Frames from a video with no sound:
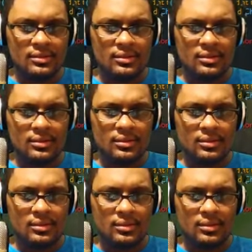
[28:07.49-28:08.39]

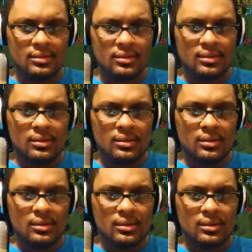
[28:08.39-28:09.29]

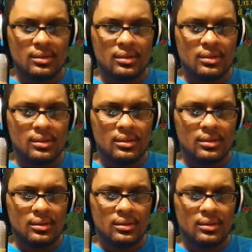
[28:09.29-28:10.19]

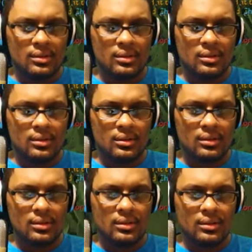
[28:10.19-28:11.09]

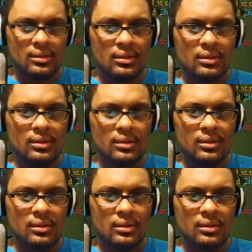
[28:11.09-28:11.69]
Nobody speaks.